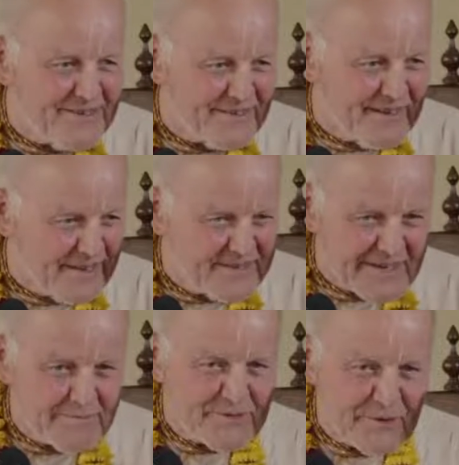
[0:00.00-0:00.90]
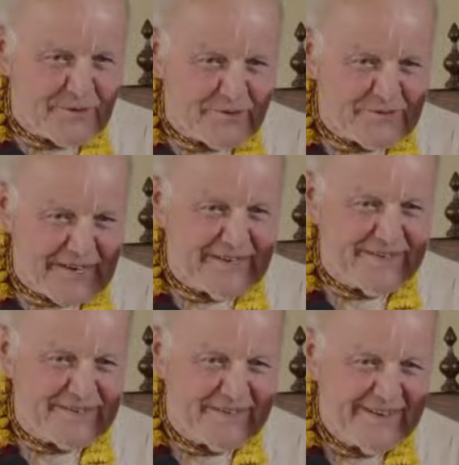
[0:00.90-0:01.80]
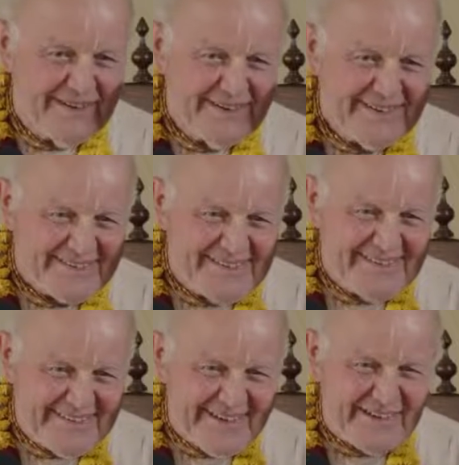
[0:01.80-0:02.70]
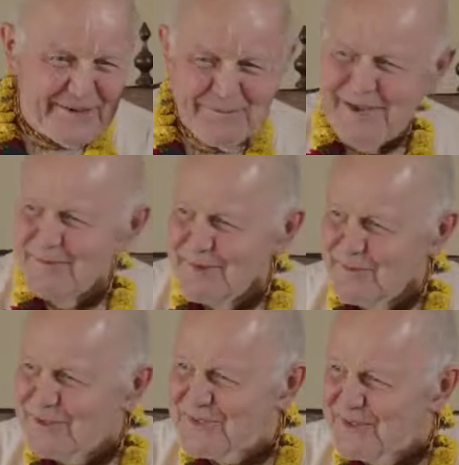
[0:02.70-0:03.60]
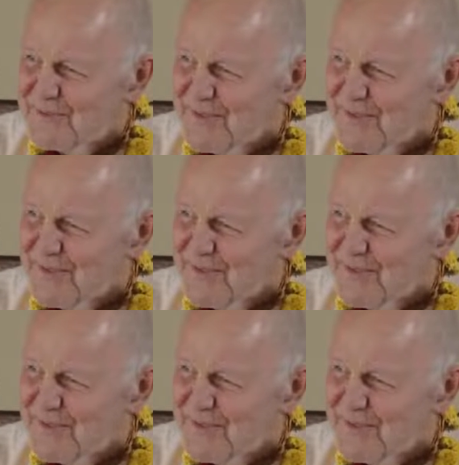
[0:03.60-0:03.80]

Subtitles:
They had some sort of sense still there. They may be Muslims,